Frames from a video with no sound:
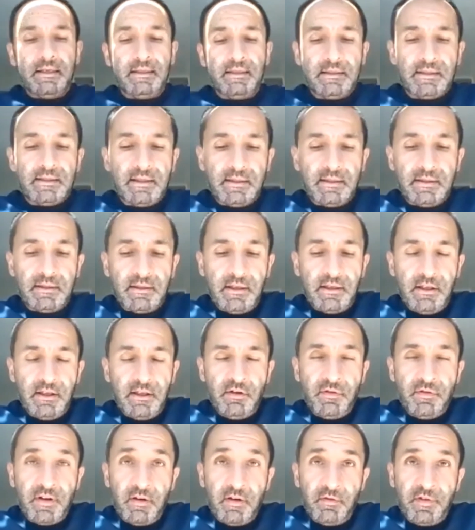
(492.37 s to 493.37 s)

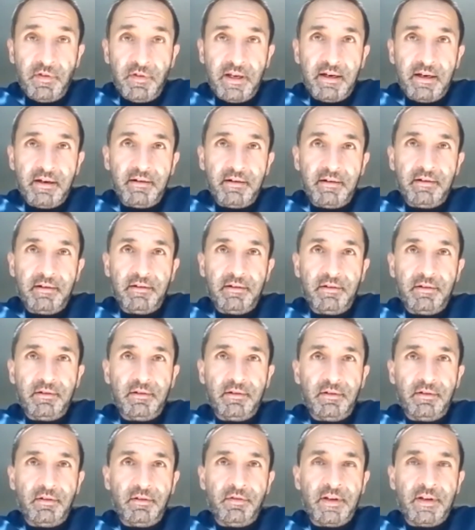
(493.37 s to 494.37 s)

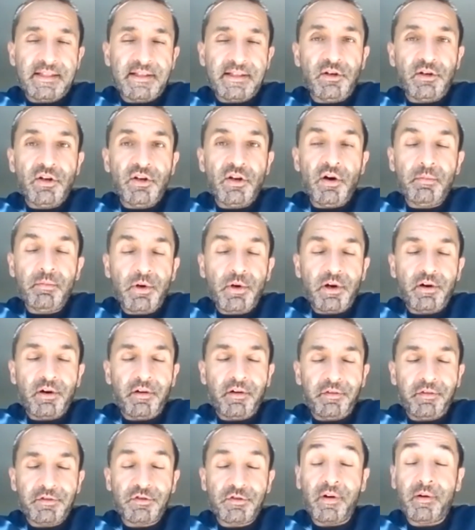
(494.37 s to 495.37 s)
there's a number
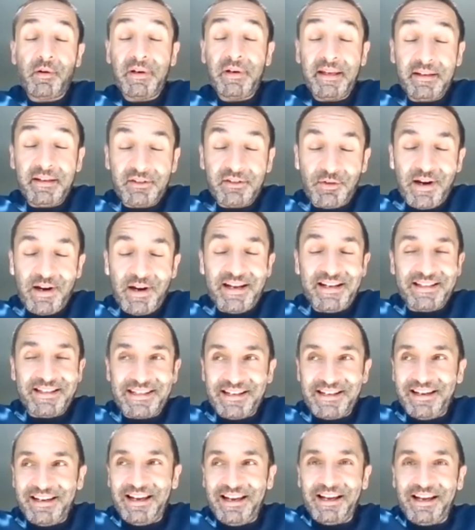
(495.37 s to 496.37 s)
of troubling
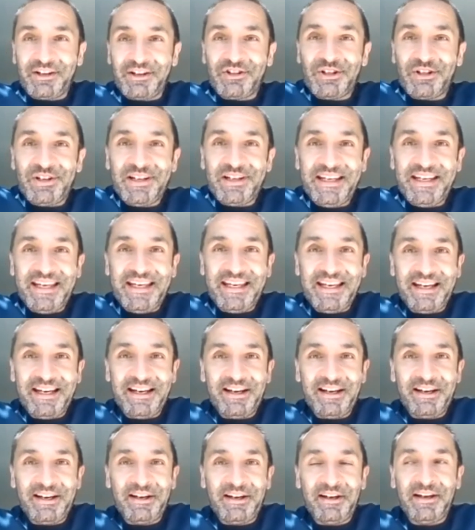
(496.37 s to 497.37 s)
trends actually
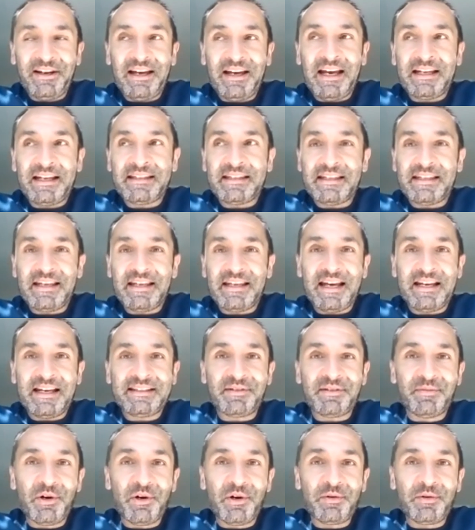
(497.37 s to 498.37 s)
at
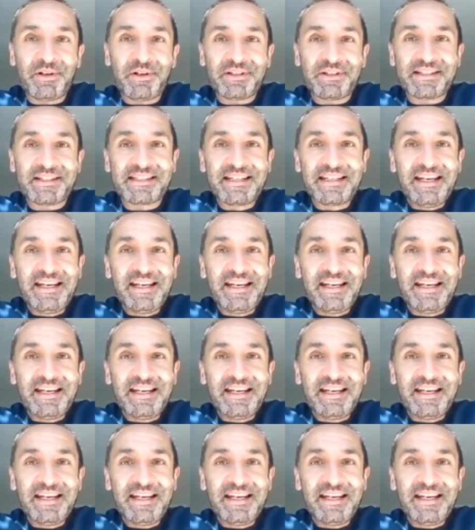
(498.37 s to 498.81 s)
the moment.